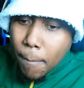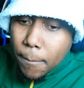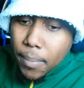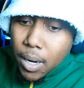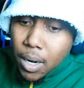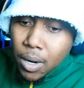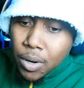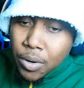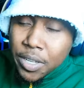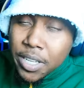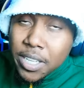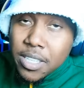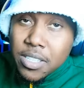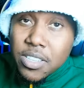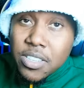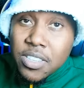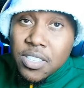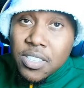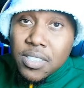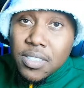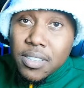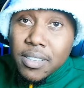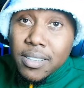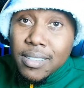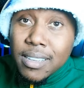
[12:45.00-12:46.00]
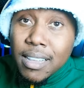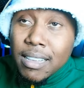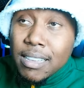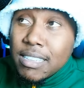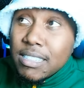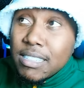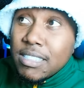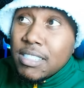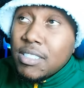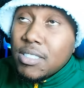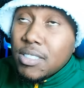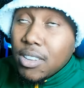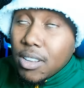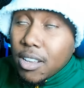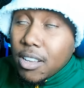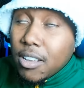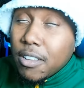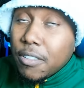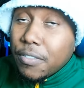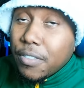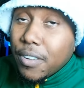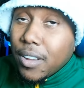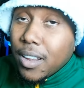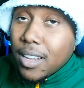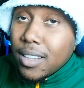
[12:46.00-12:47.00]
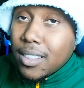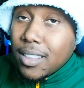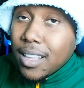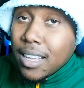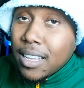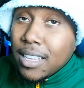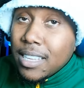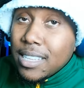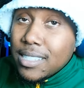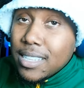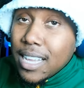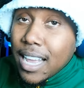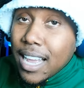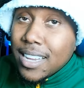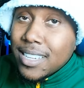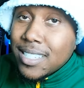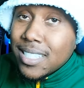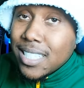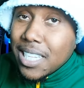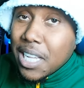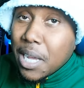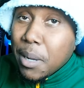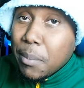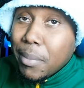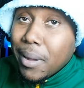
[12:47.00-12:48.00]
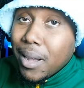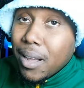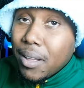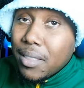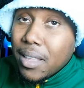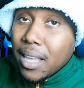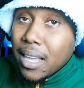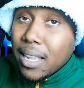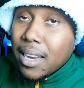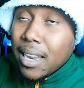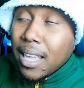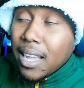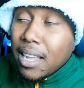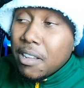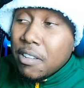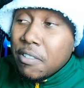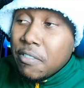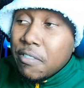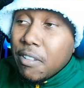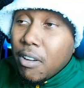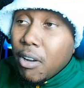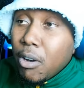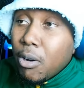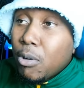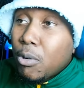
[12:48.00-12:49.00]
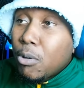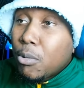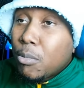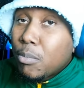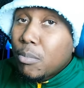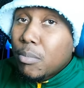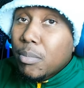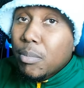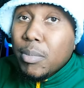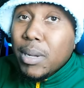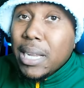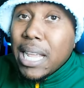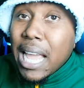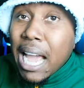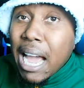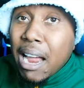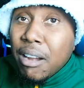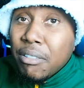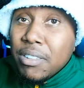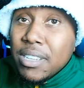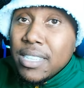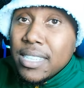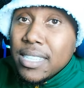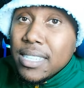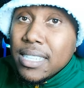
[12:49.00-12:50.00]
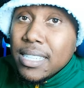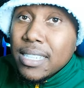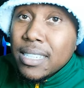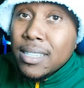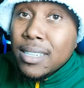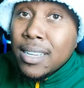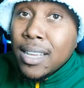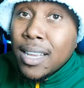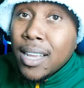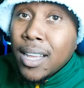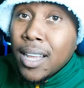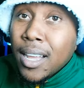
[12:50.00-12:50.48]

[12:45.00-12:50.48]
Bro, he just certified that he's actually about that life. Oh, Garrison.